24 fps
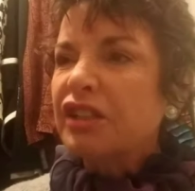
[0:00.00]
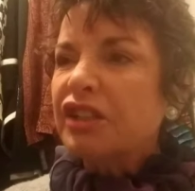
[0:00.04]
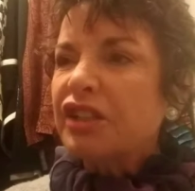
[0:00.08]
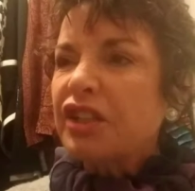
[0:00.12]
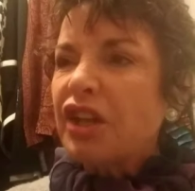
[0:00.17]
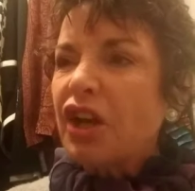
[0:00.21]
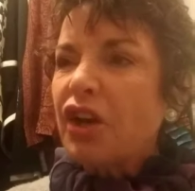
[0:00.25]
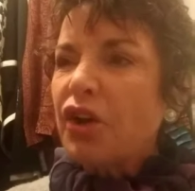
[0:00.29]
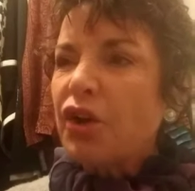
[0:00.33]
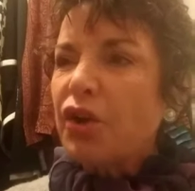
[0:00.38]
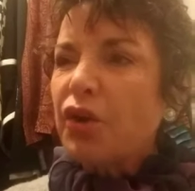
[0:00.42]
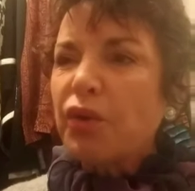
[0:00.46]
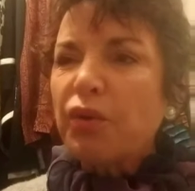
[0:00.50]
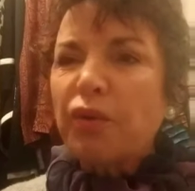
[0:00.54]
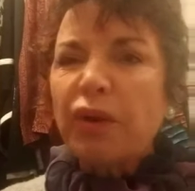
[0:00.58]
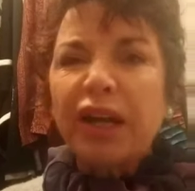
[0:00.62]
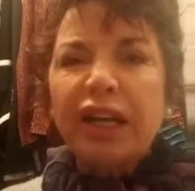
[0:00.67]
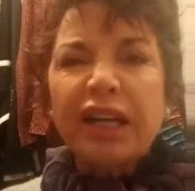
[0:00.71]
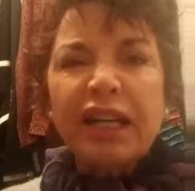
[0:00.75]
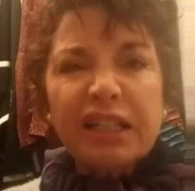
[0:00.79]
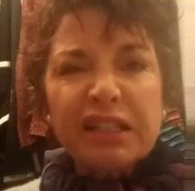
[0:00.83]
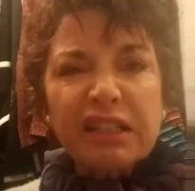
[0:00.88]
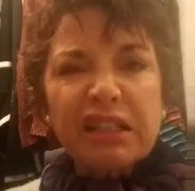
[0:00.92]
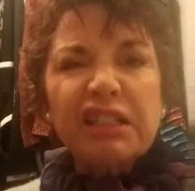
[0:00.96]

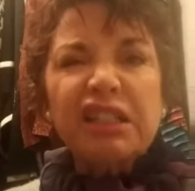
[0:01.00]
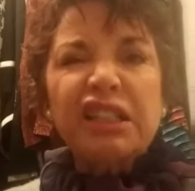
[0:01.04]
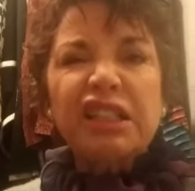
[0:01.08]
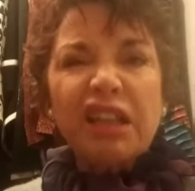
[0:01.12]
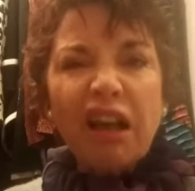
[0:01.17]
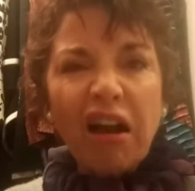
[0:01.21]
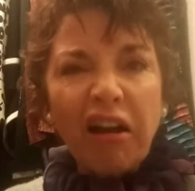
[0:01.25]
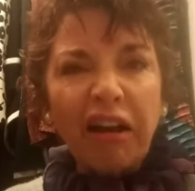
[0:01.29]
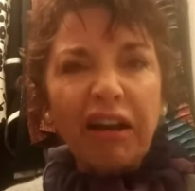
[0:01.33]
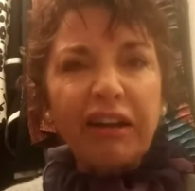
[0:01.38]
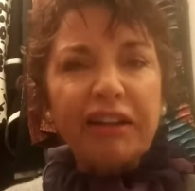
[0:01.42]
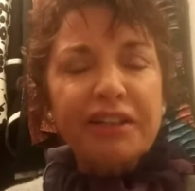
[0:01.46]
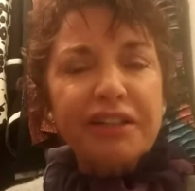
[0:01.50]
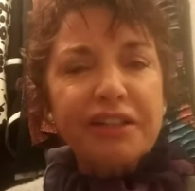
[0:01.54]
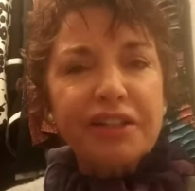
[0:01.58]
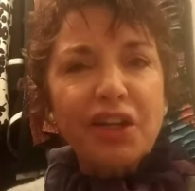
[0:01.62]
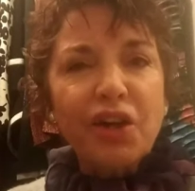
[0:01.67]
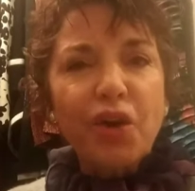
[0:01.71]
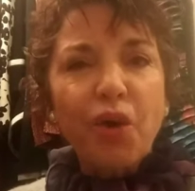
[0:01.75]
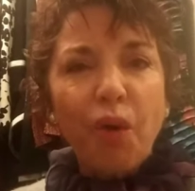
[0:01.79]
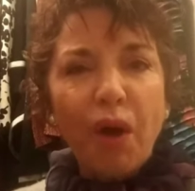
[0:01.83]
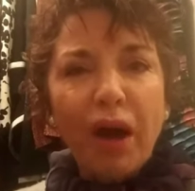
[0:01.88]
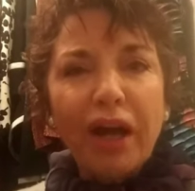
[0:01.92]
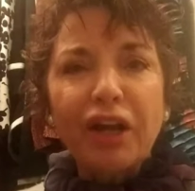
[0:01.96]
so it
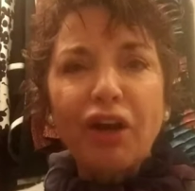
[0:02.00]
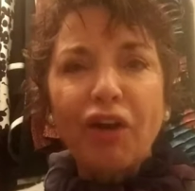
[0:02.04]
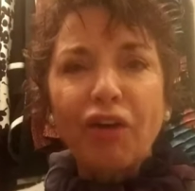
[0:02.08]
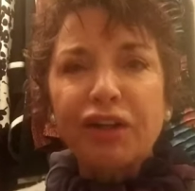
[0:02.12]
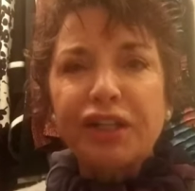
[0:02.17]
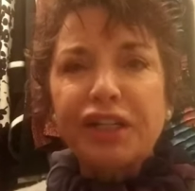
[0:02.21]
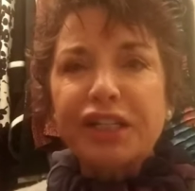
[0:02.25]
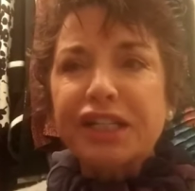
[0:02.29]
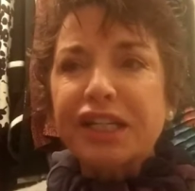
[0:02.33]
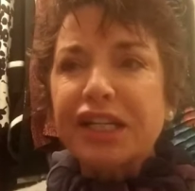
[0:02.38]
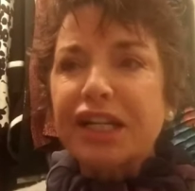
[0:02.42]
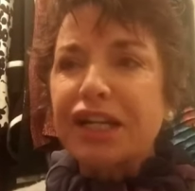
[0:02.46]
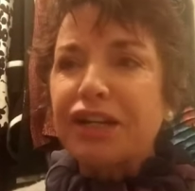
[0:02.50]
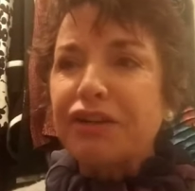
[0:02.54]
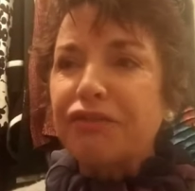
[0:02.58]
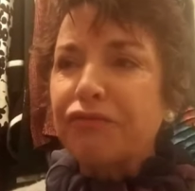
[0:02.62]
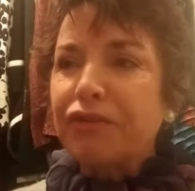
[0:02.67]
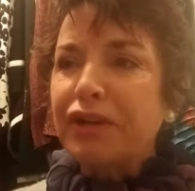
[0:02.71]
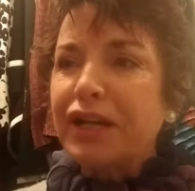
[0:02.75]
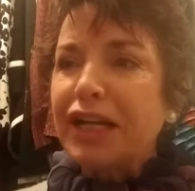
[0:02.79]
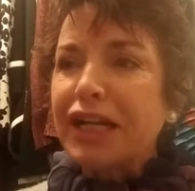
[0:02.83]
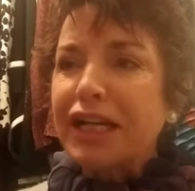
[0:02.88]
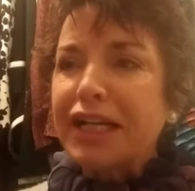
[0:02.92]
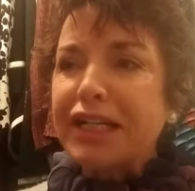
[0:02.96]
sucks, quite honestly,
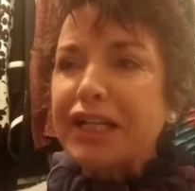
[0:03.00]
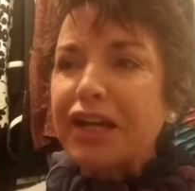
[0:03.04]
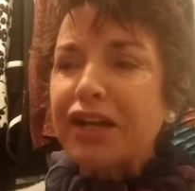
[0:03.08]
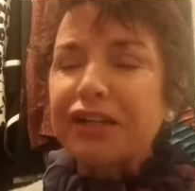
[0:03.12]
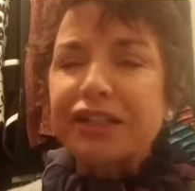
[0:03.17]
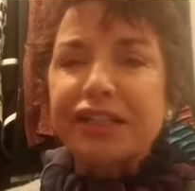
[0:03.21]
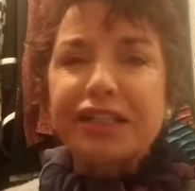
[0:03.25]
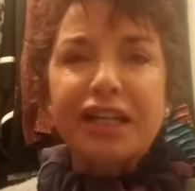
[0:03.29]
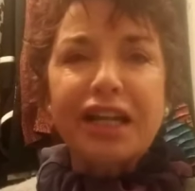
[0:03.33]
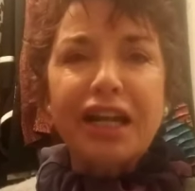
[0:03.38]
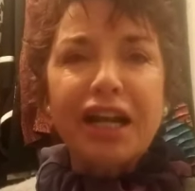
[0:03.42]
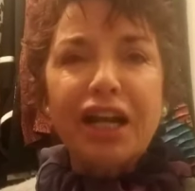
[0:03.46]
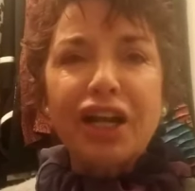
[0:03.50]
it really does.